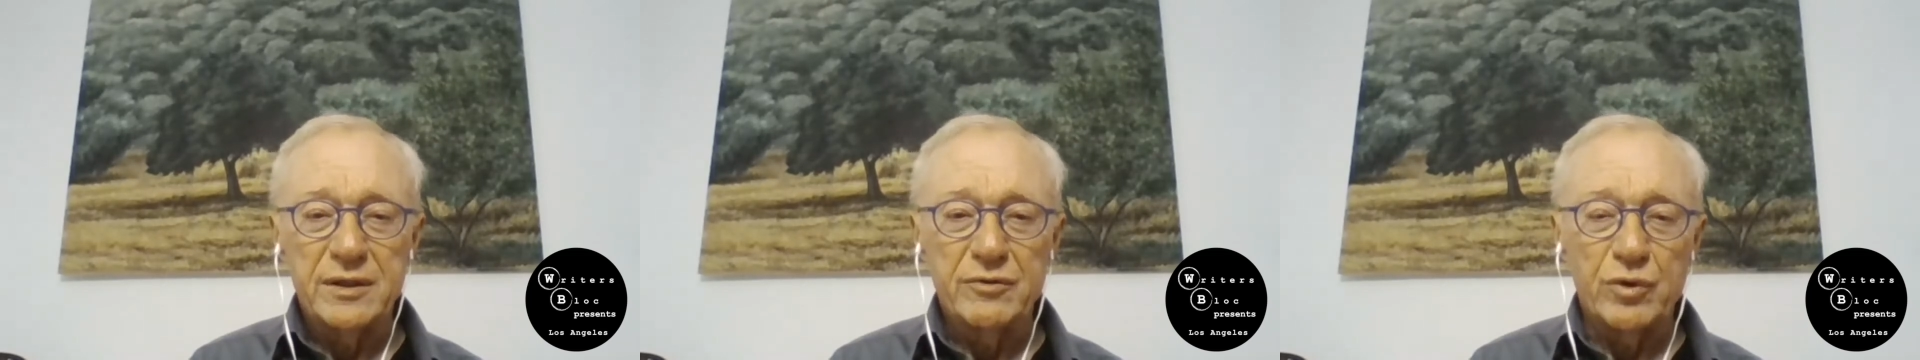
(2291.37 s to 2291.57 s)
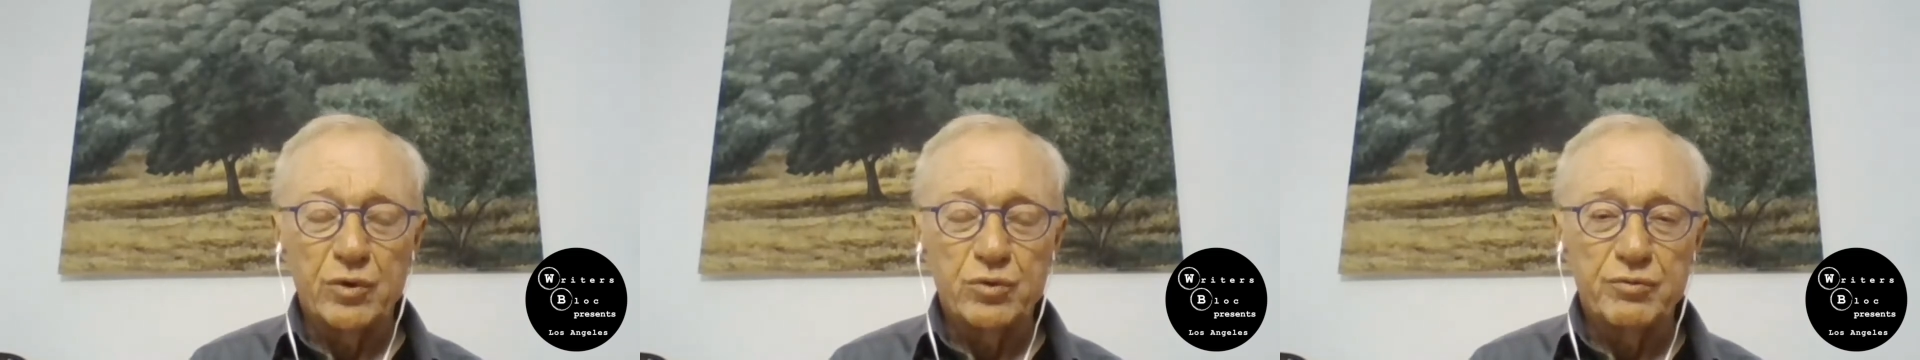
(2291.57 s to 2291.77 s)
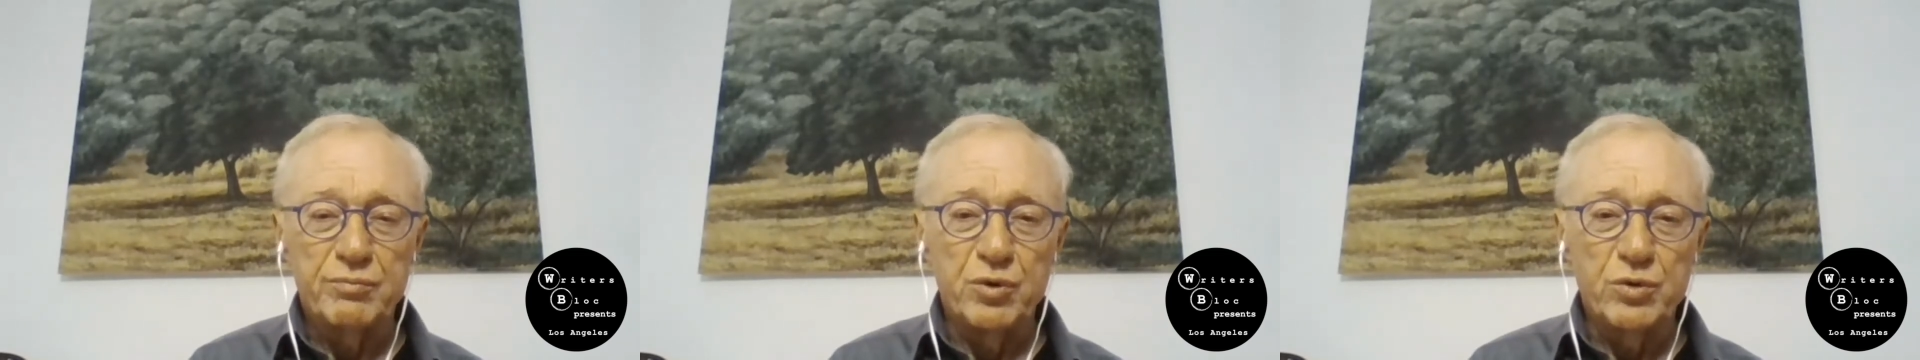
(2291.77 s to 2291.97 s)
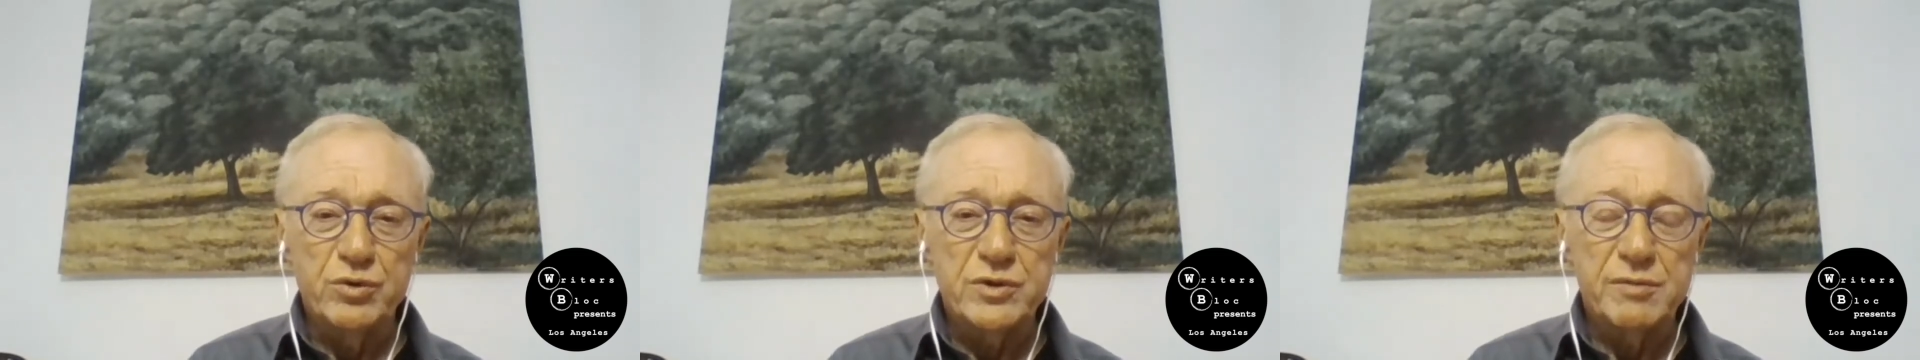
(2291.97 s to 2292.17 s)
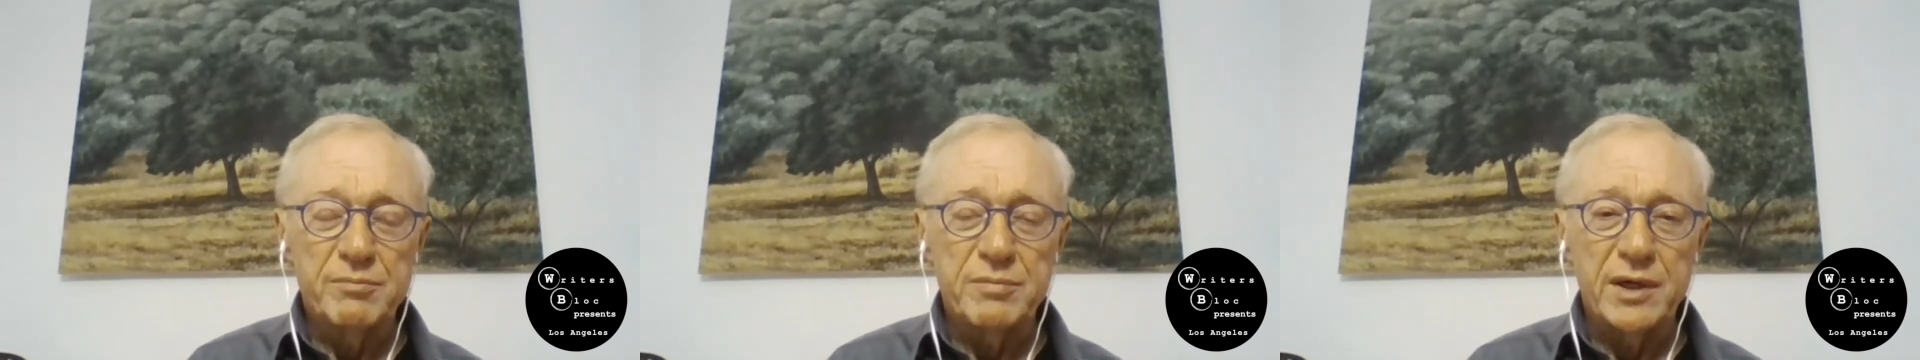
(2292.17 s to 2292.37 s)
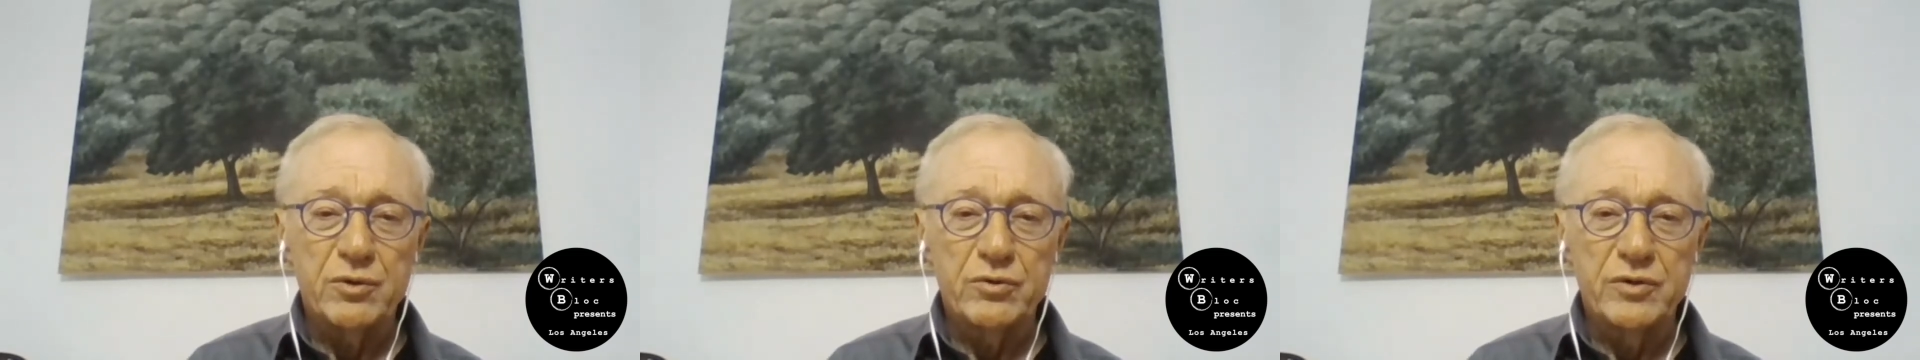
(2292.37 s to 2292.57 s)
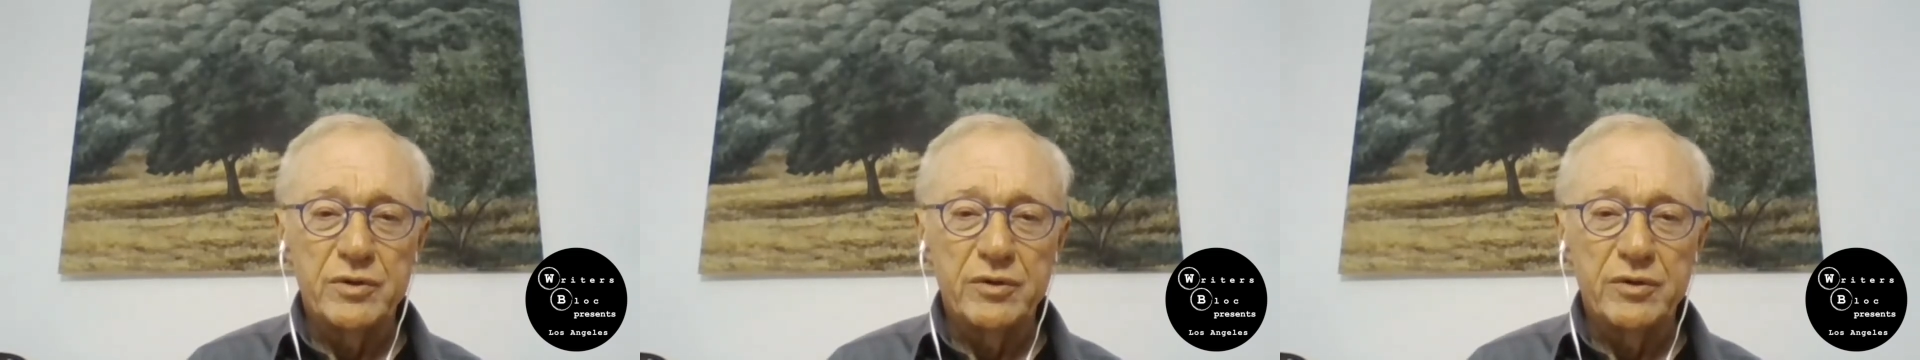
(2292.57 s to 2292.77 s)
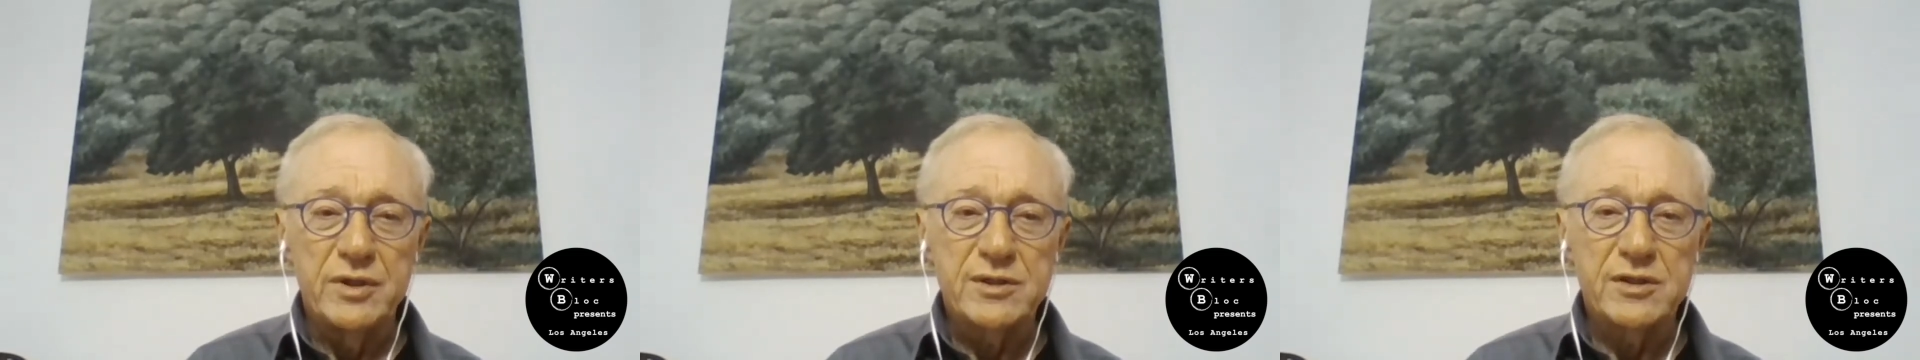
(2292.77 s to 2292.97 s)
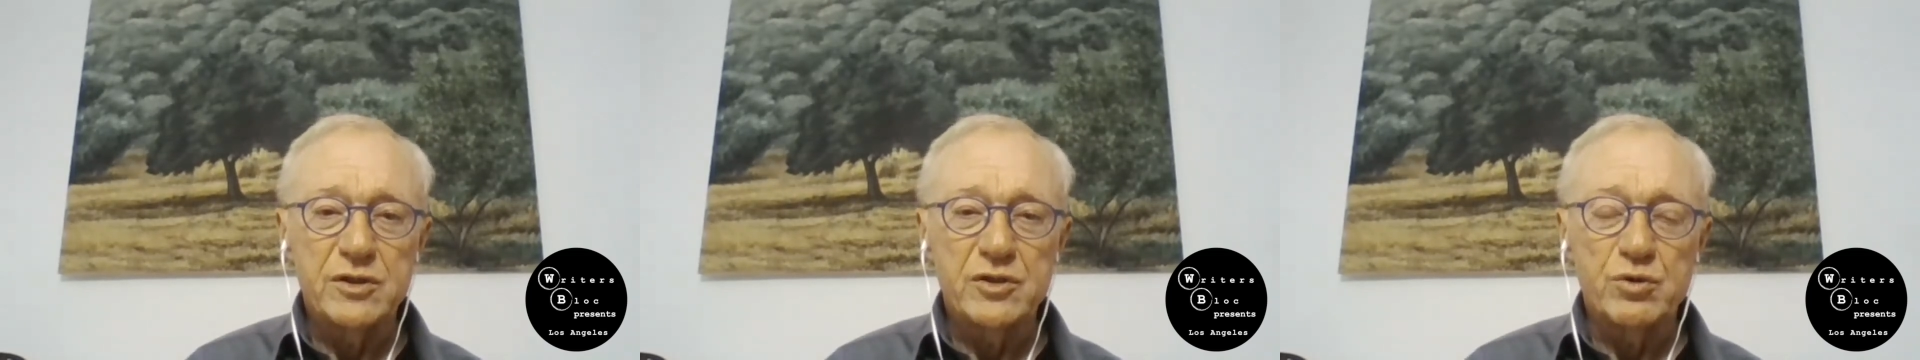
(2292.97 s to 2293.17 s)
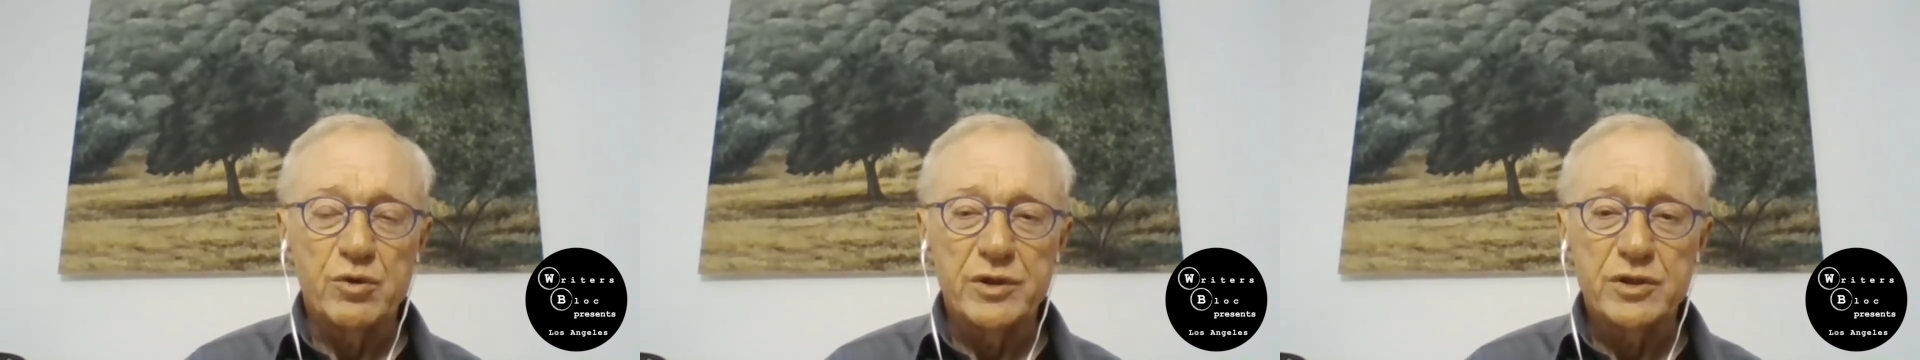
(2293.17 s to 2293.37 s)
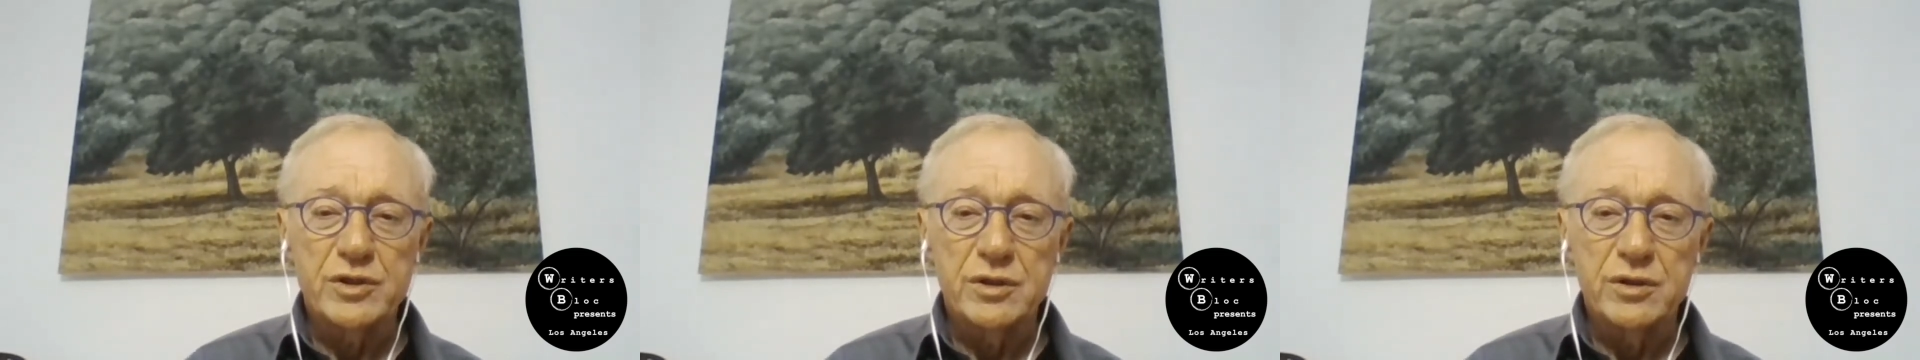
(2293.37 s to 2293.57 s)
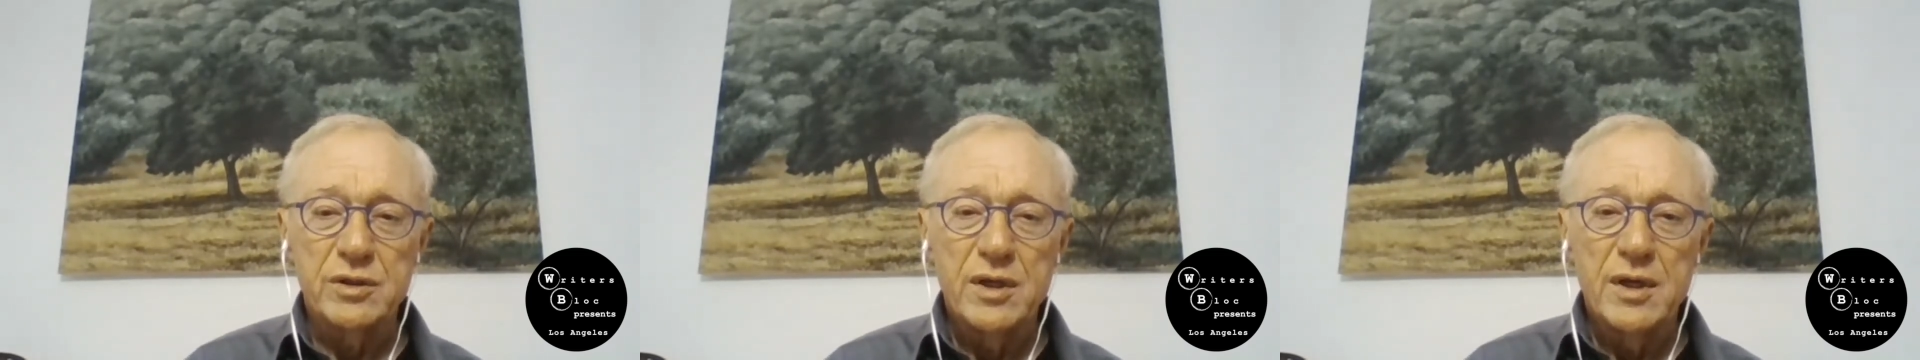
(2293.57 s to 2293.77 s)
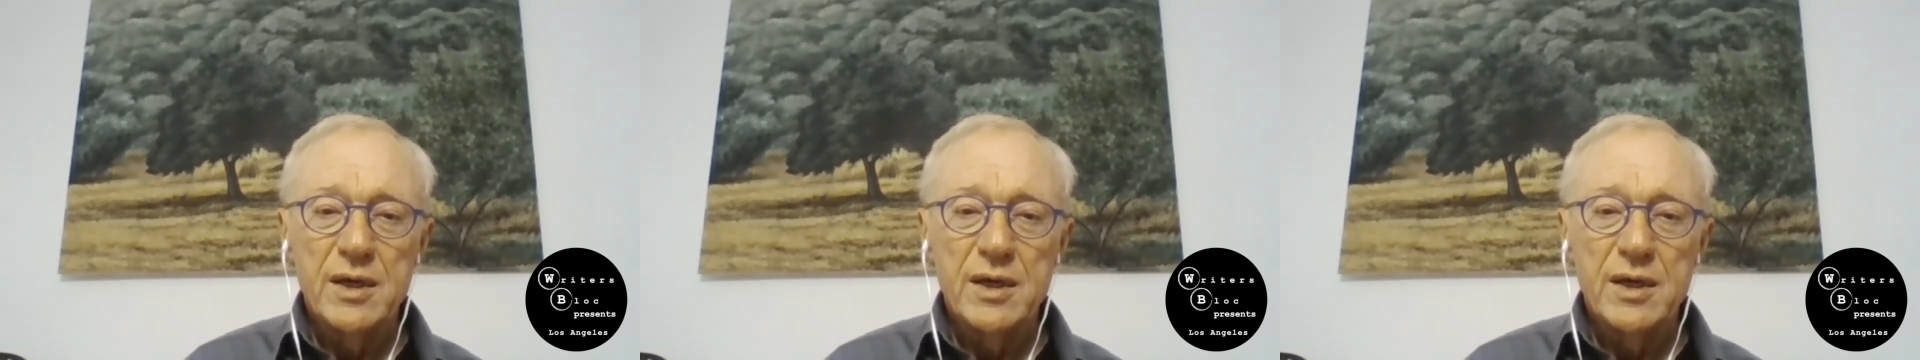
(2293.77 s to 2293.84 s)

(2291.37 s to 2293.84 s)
wrote books about the situation,